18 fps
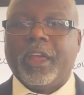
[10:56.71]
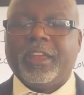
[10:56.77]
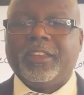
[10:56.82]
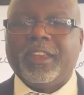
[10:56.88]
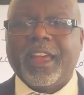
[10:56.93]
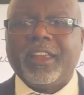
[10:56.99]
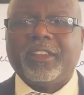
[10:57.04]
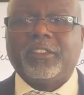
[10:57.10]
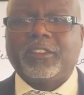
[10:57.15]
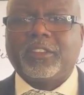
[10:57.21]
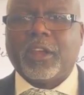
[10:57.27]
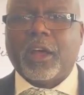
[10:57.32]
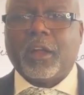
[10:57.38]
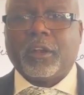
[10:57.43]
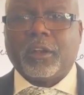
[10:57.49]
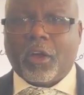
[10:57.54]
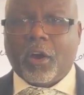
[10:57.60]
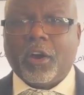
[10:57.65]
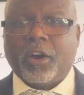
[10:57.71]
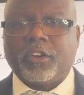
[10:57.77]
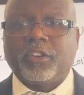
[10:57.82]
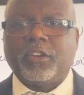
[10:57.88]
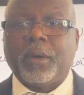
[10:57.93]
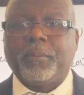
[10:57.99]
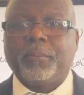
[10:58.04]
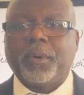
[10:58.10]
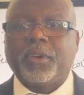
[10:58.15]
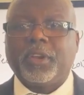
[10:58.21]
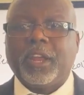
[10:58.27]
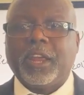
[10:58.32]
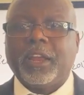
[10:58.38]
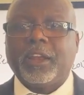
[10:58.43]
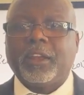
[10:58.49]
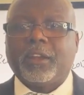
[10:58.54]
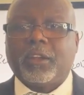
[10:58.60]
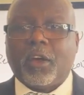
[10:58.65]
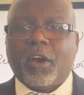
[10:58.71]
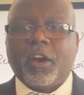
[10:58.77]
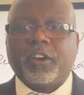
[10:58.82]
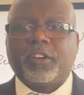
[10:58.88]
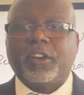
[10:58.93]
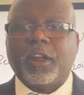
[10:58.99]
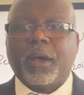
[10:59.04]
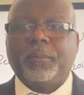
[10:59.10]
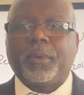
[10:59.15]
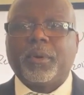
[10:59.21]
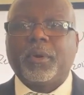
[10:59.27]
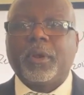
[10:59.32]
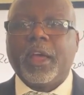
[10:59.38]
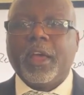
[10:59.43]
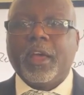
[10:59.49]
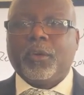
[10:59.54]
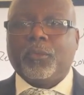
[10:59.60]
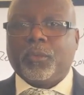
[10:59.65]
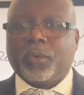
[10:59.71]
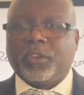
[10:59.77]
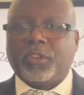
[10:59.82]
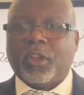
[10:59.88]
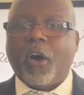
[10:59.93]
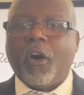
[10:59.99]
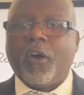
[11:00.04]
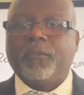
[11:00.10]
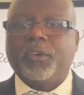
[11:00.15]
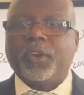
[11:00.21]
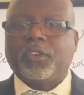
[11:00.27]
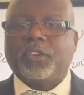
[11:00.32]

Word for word: Yes, a large number did. A large number resolved their